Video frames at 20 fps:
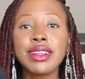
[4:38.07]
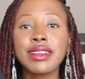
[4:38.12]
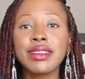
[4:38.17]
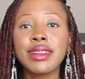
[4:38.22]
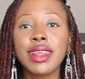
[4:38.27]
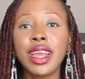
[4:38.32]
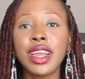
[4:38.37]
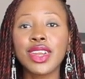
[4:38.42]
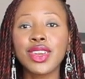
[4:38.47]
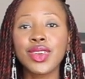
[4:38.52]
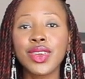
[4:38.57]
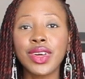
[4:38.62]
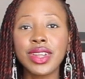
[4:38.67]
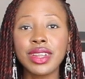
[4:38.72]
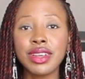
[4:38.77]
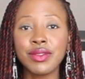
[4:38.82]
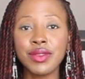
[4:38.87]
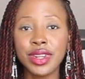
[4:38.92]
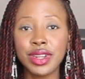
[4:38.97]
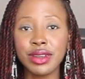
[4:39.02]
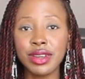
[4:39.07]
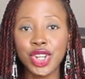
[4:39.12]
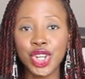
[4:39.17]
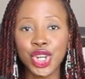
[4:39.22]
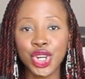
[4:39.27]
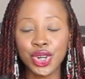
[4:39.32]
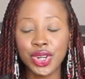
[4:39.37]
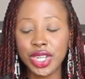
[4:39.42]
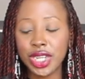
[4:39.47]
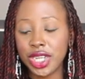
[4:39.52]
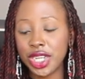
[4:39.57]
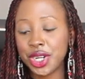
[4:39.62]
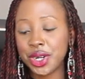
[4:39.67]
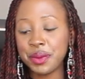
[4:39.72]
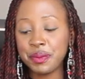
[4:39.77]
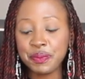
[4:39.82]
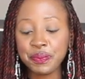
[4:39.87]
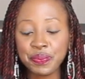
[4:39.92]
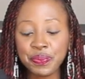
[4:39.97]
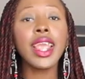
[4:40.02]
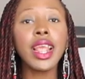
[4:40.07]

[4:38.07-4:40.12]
it's like not even a joke here.